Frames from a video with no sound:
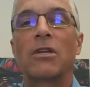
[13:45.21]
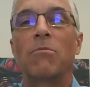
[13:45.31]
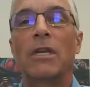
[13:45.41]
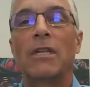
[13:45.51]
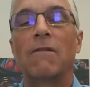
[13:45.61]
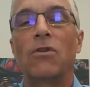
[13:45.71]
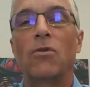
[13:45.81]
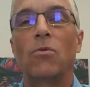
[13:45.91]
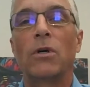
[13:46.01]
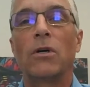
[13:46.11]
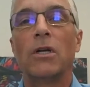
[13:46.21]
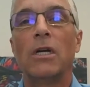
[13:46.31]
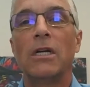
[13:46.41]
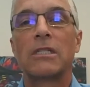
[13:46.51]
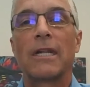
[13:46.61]
that many of you will
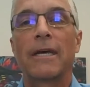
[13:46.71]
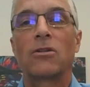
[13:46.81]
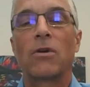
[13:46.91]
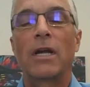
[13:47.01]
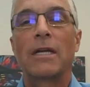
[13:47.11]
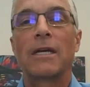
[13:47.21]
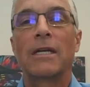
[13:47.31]
select Drake